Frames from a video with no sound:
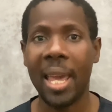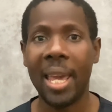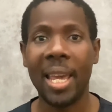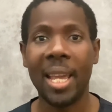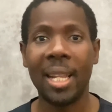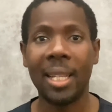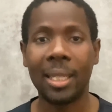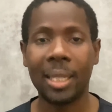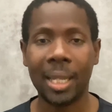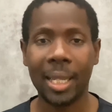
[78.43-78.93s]

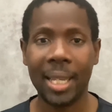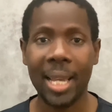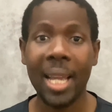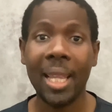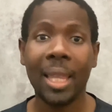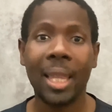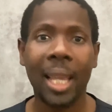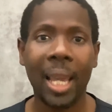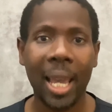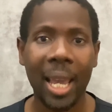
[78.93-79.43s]
And to
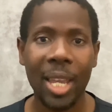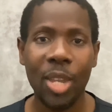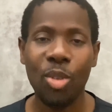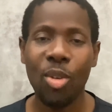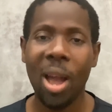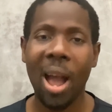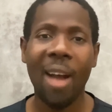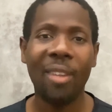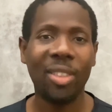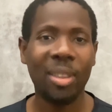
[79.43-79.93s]
get there, you
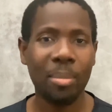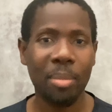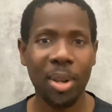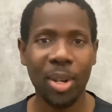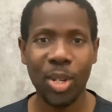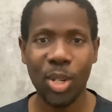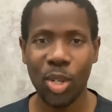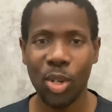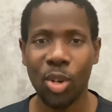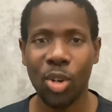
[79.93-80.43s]
have to
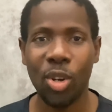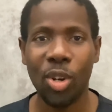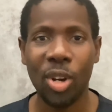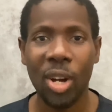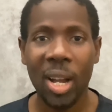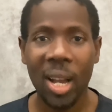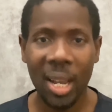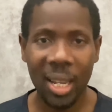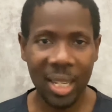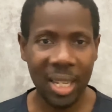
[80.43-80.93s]
make sure
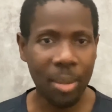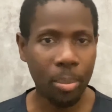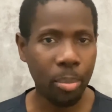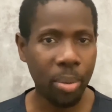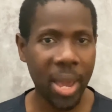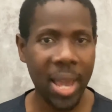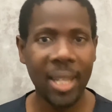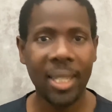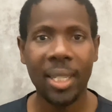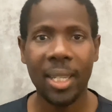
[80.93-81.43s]
your
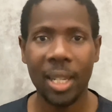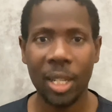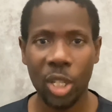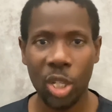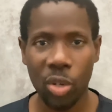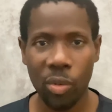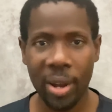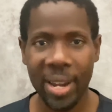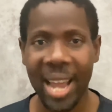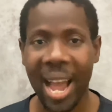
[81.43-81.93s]
pacing is
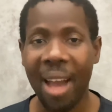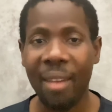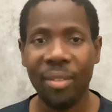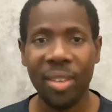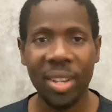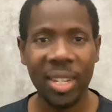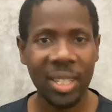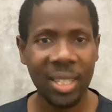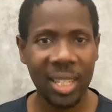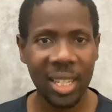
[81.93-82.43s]
great.
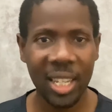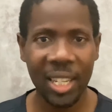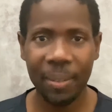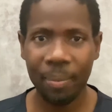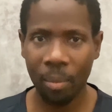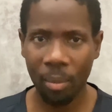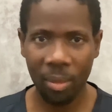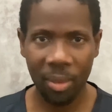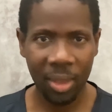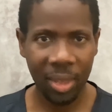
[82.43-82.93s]
Obviously,
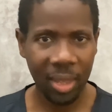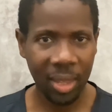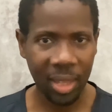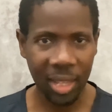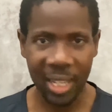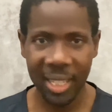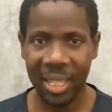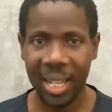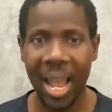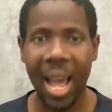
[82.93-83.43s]

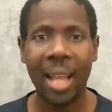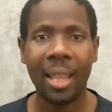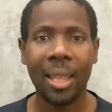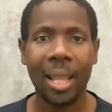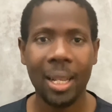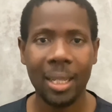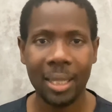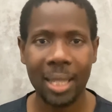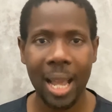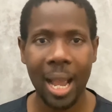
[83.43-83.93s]
there's a lot of
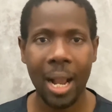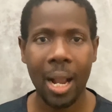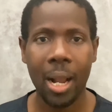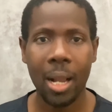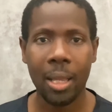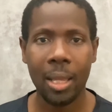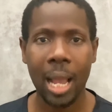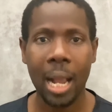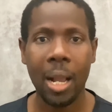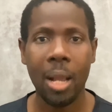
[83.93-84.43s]
things
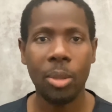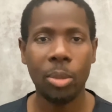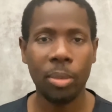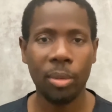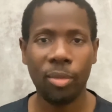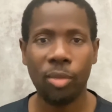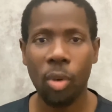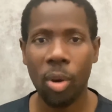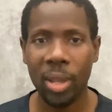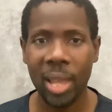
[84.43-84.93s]
that comes
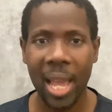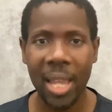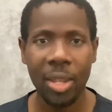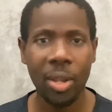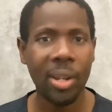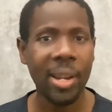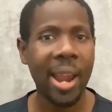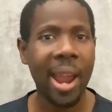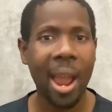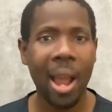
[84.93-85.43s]
before that,
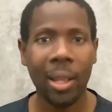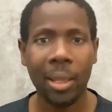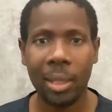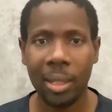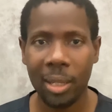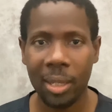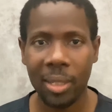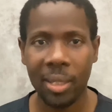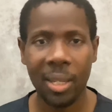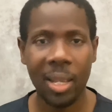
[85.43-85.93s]
your
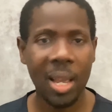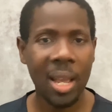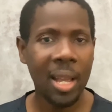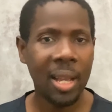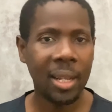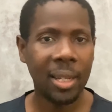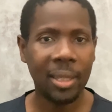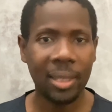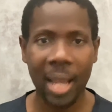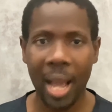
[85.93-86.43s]
characters,
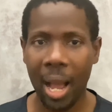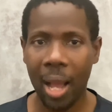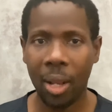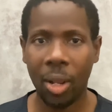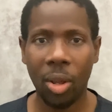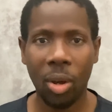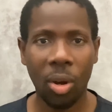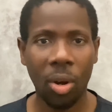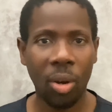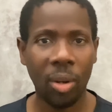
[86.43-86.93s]

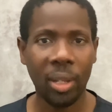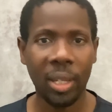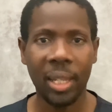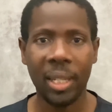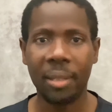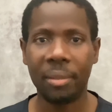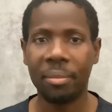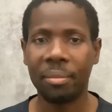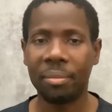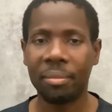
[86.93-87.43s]
dialogue,
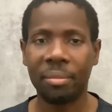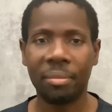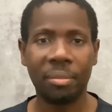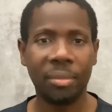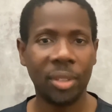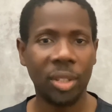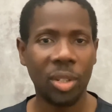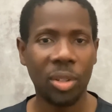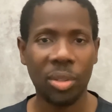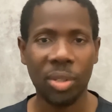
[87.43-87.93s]
and
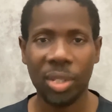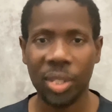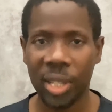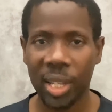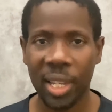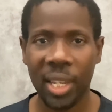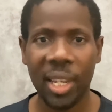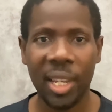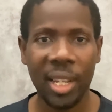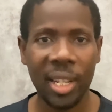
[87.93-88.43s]
you know,
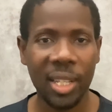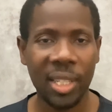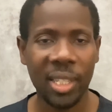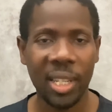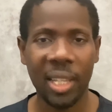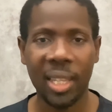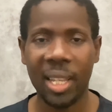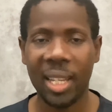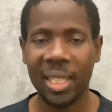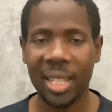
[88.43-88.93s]
scenes
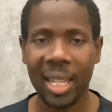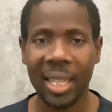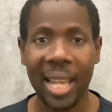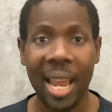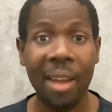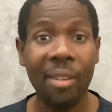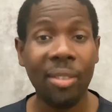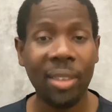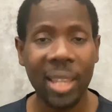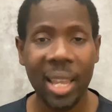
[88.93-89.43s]
and things like that.
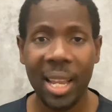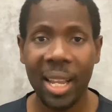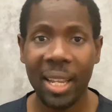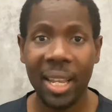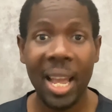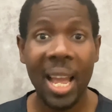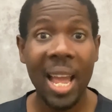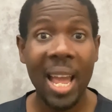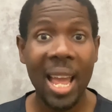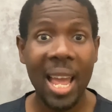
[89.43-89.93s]
Everything
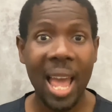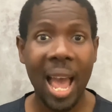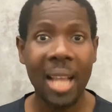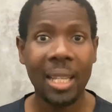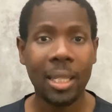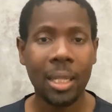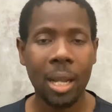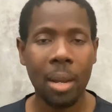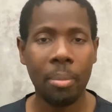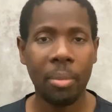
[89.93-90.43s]
has
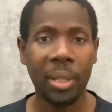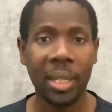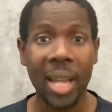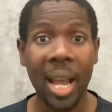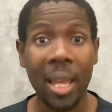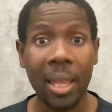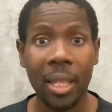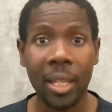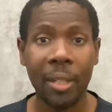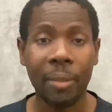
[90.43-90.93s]
to come
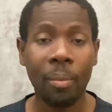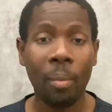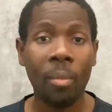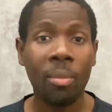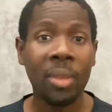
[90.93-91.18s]
together.